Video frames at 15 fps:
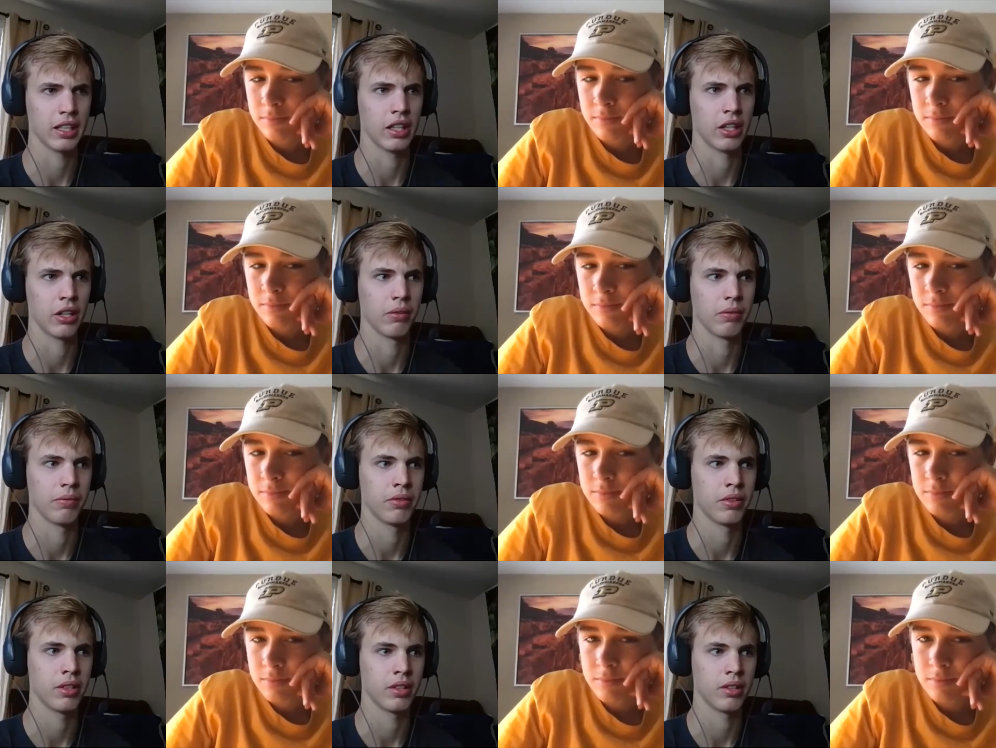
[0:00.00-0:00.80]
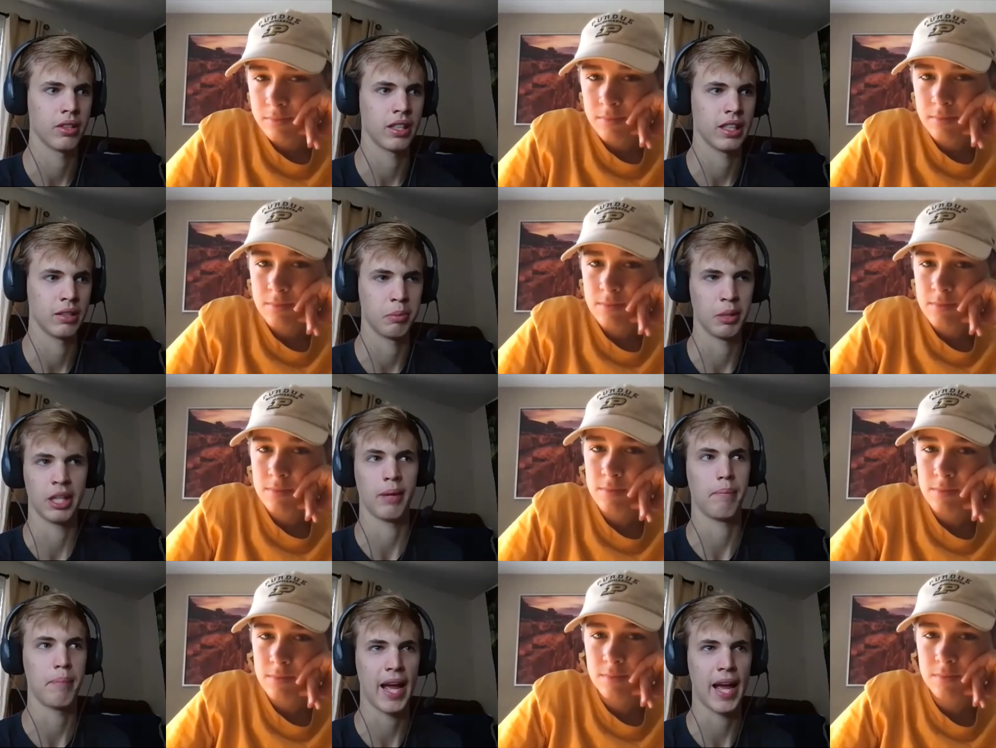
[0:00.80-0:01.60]
Speaker 1: you know, is being a
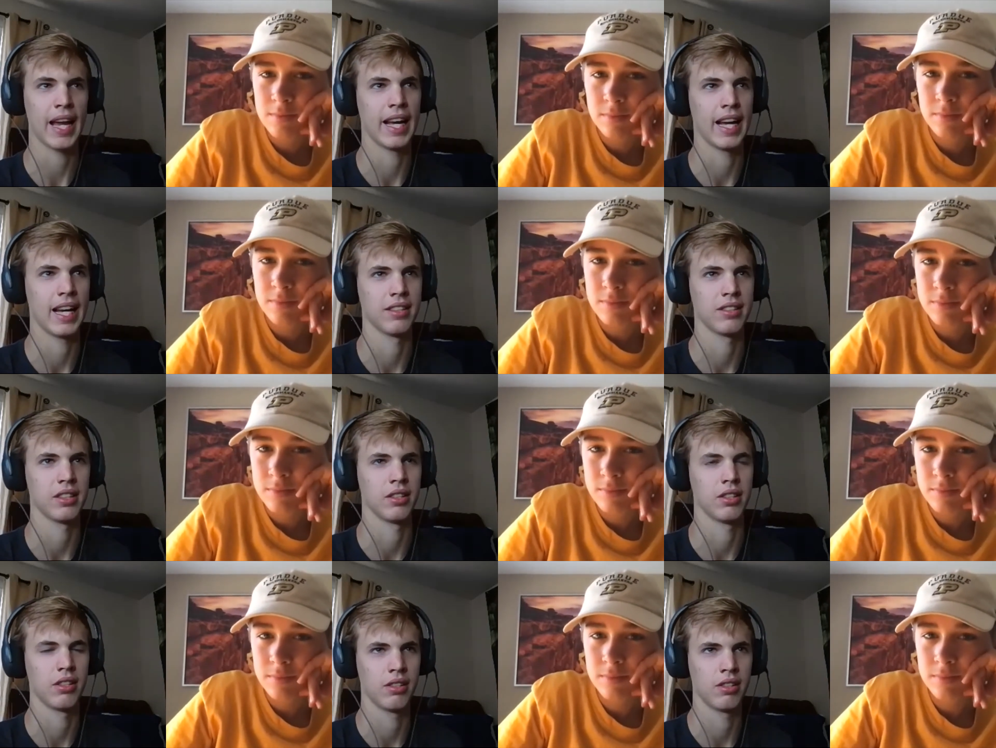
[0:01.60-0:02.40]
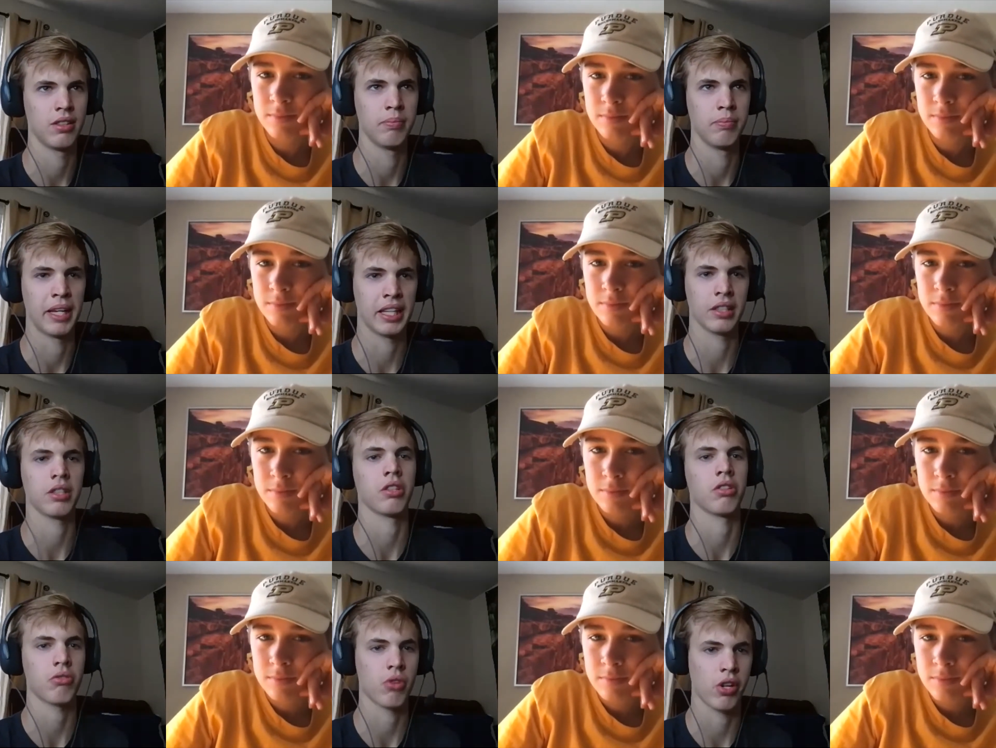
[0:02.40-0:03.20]
badass and making
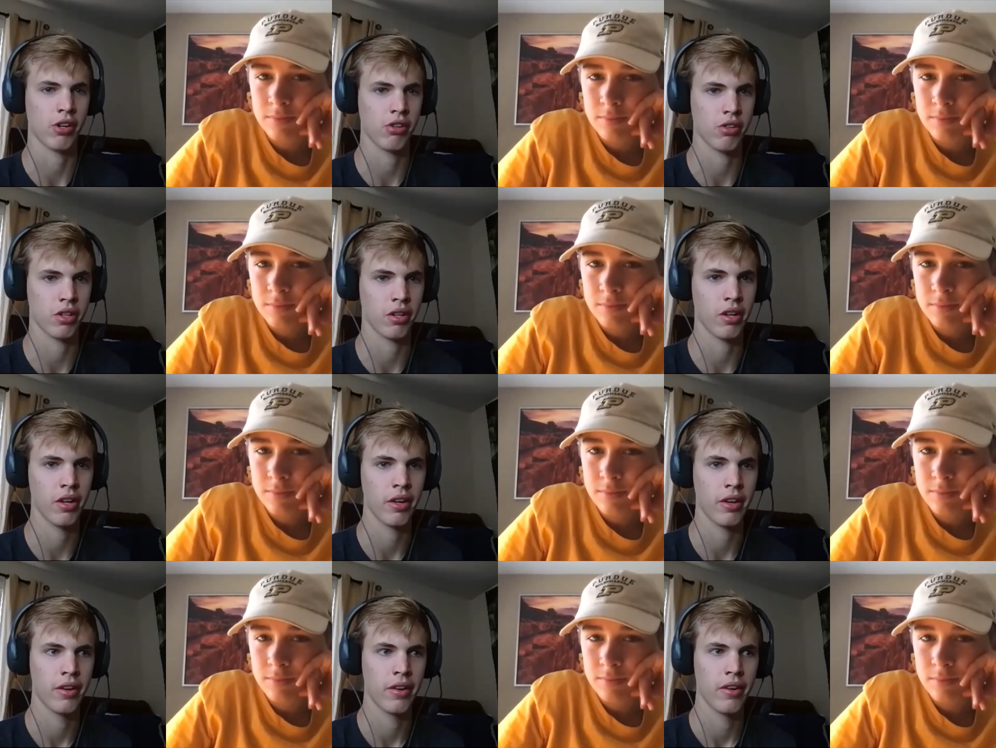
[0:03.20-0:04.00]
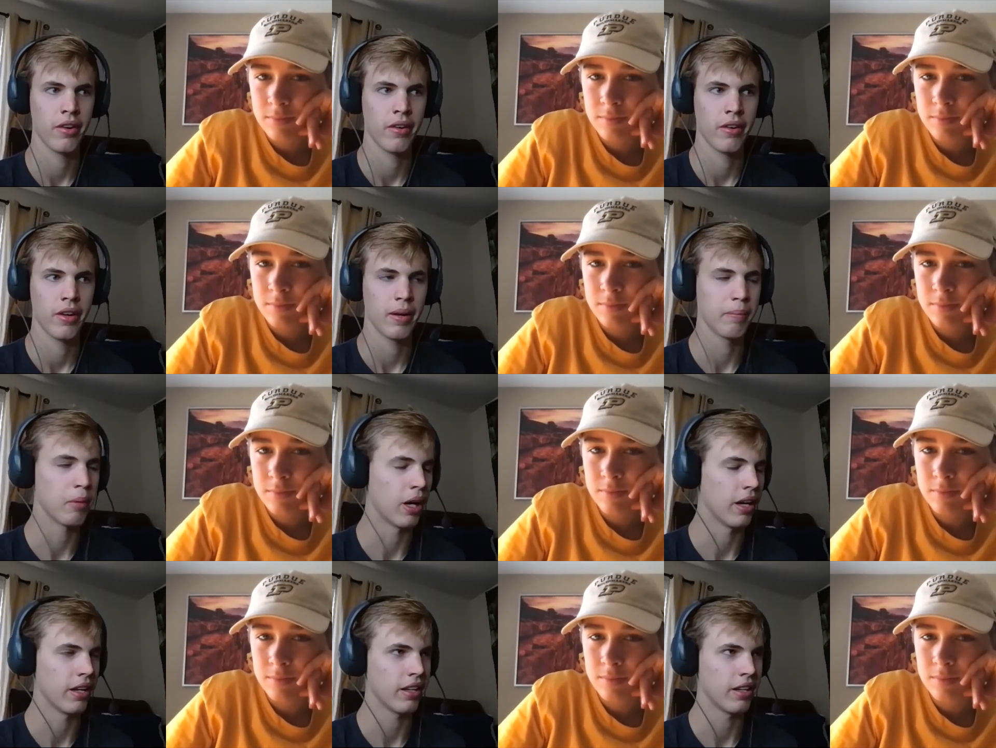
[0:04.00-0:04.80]
destruction.
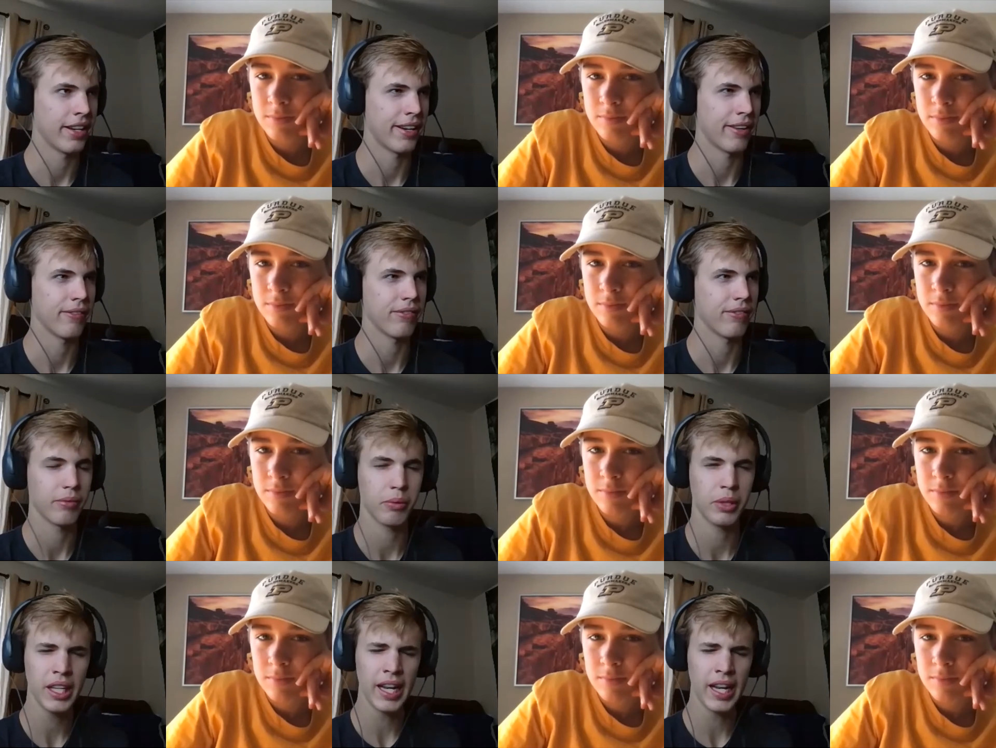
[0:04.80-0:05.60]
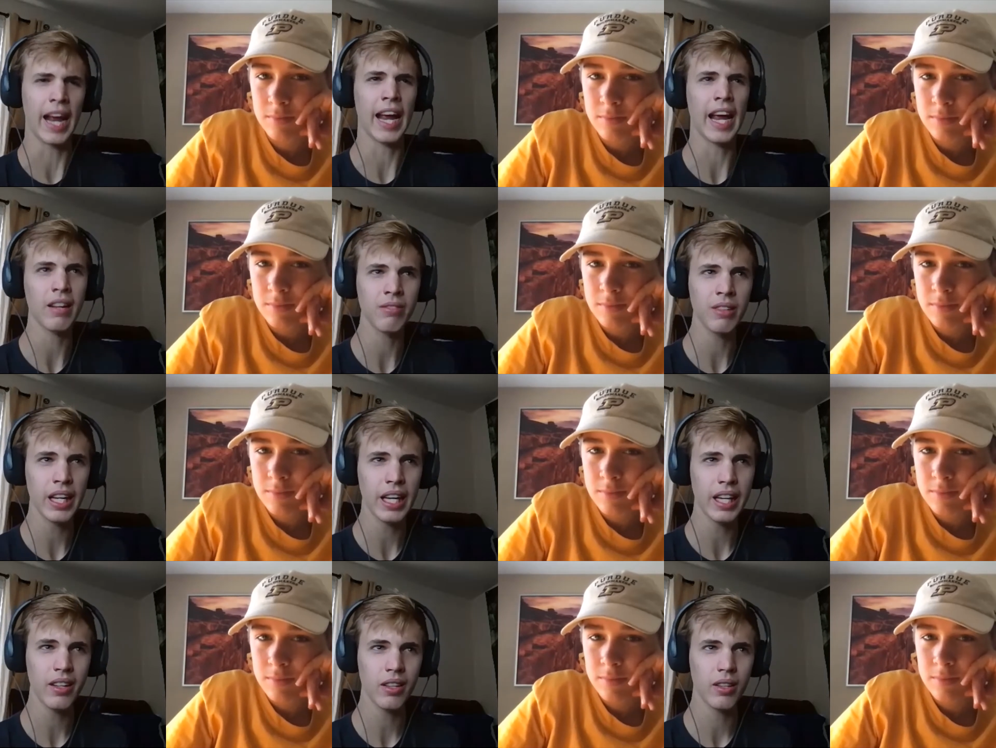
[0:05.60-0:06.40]
But, you know, we can have
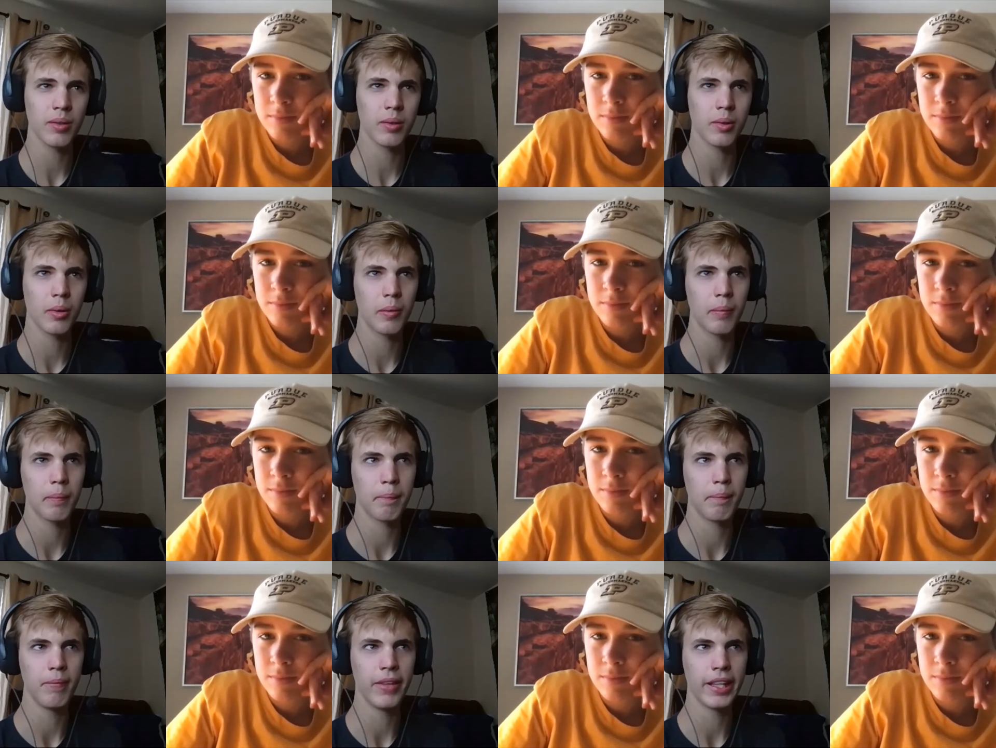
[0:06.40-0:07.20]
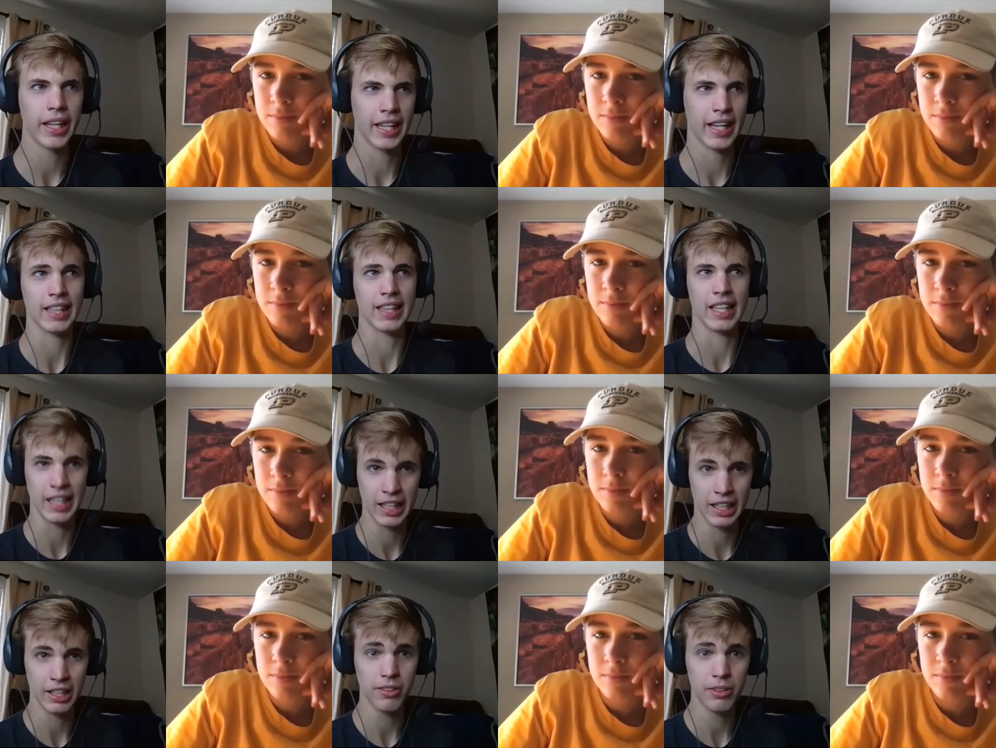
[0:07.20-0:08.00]
that, like, at the
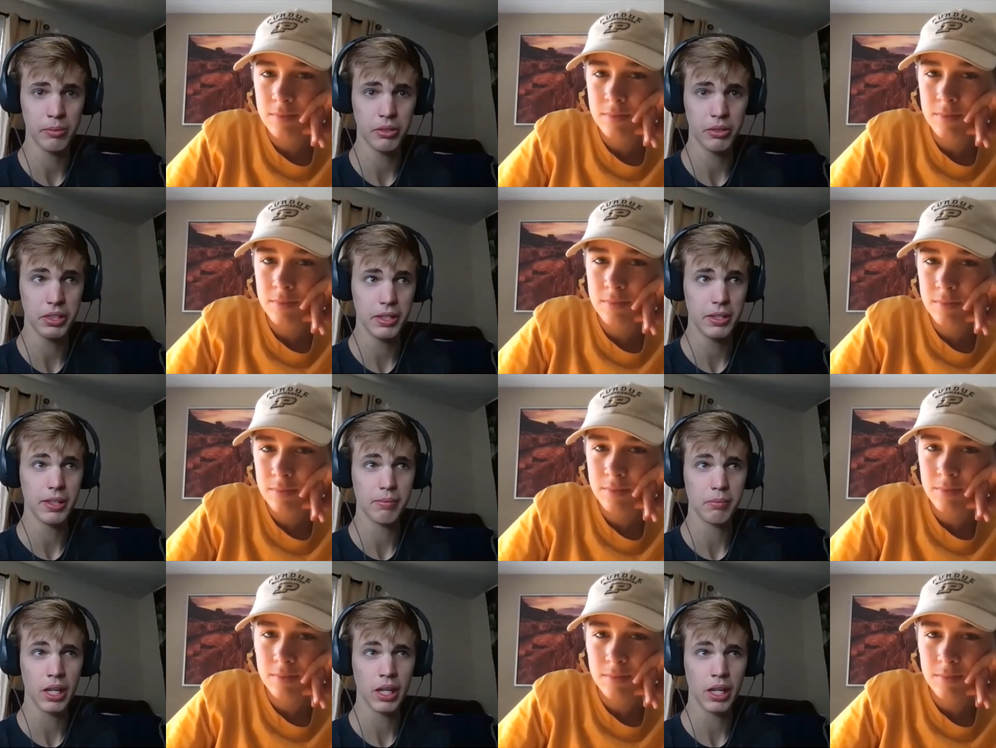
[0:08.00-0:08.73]
end of the movie, but